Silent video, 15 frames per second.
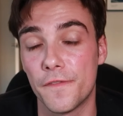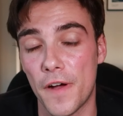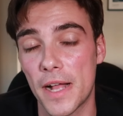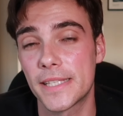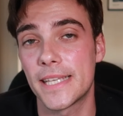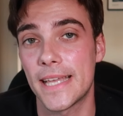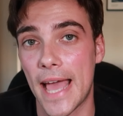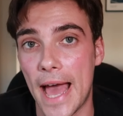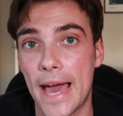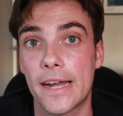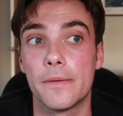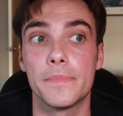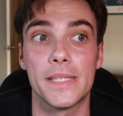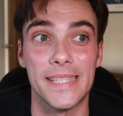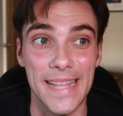Davante
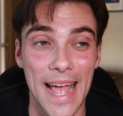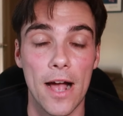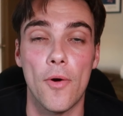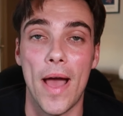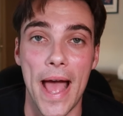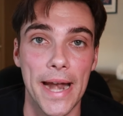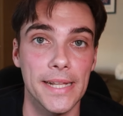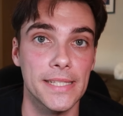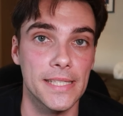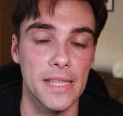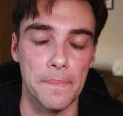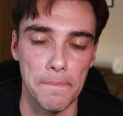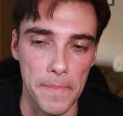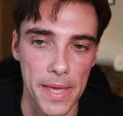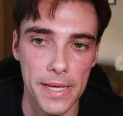Adams now added to the
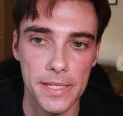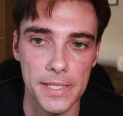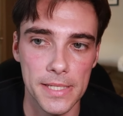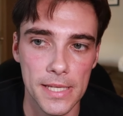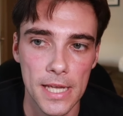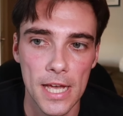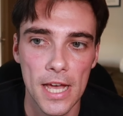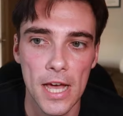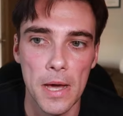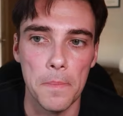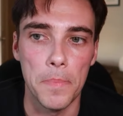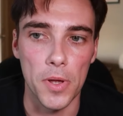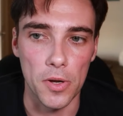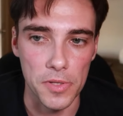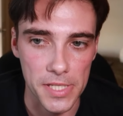mix,
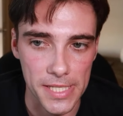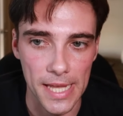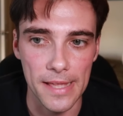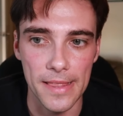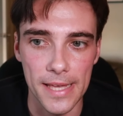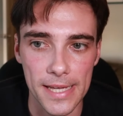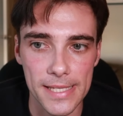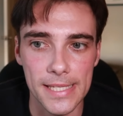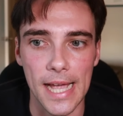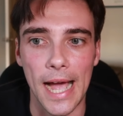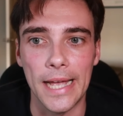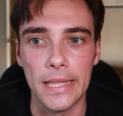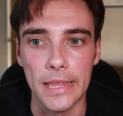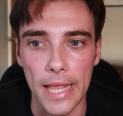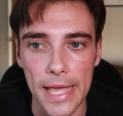but I'll say this,
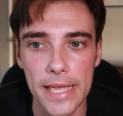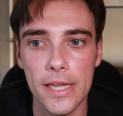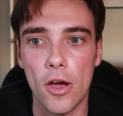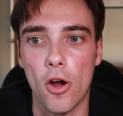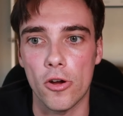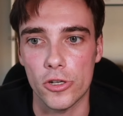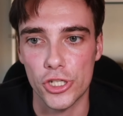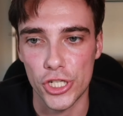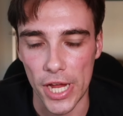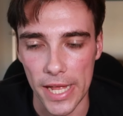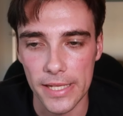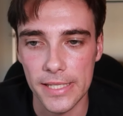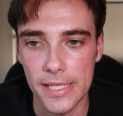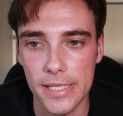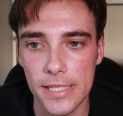I like our
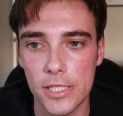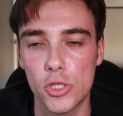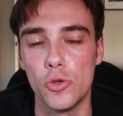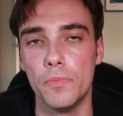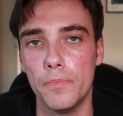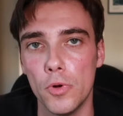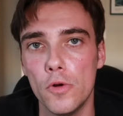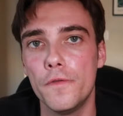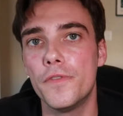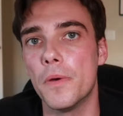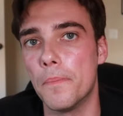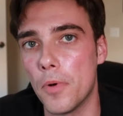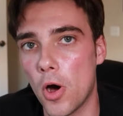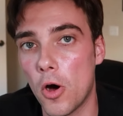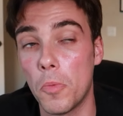chances to move the
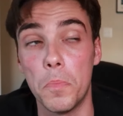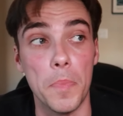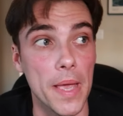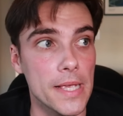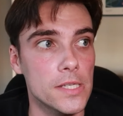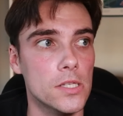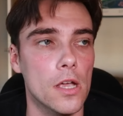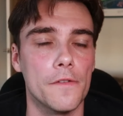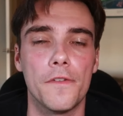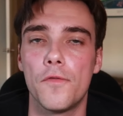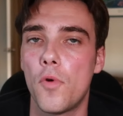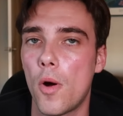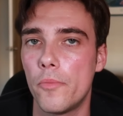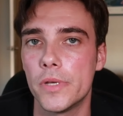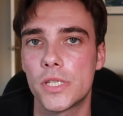ball based off of
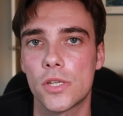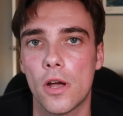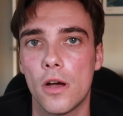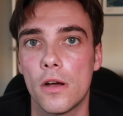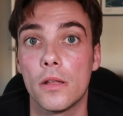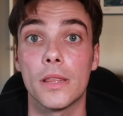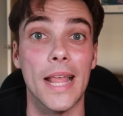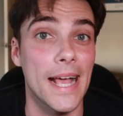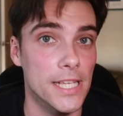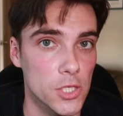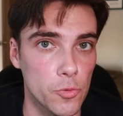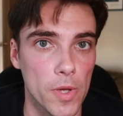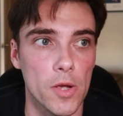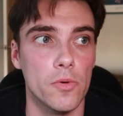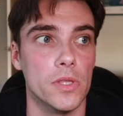what we saw
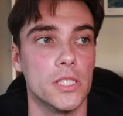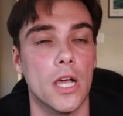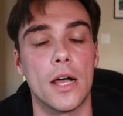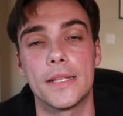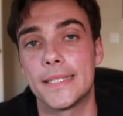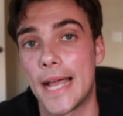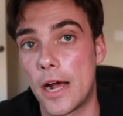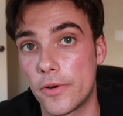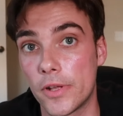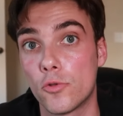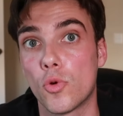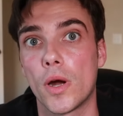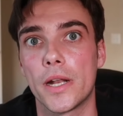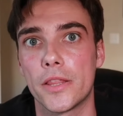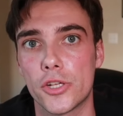last week with Todd Downing
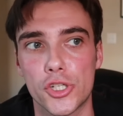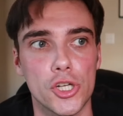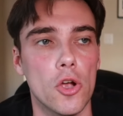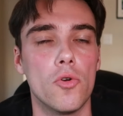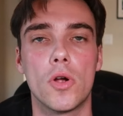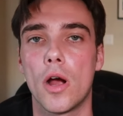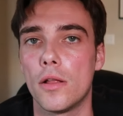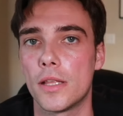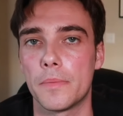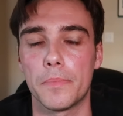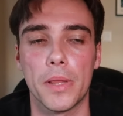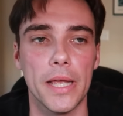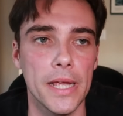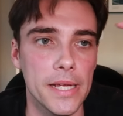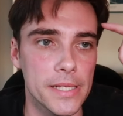running the show, calling
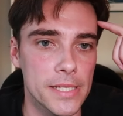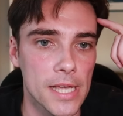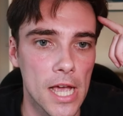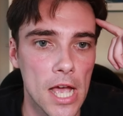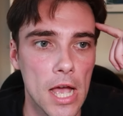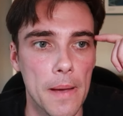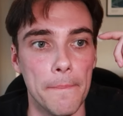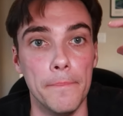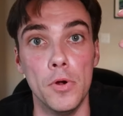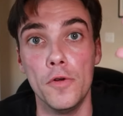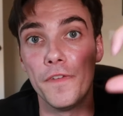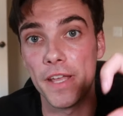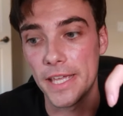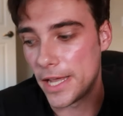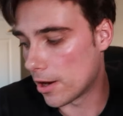plays,
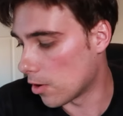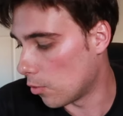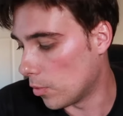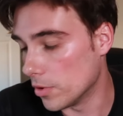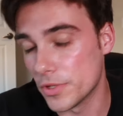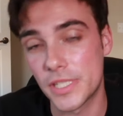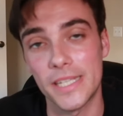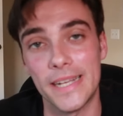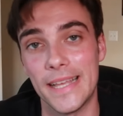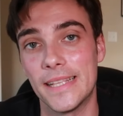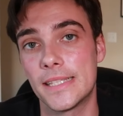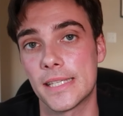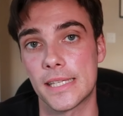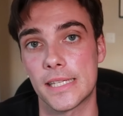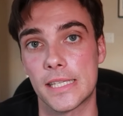moving Garrett Wilson
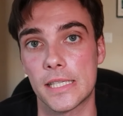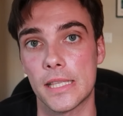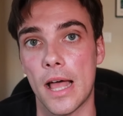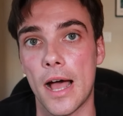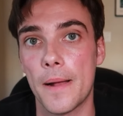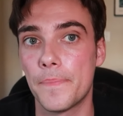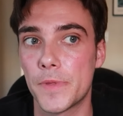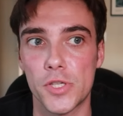into the slot.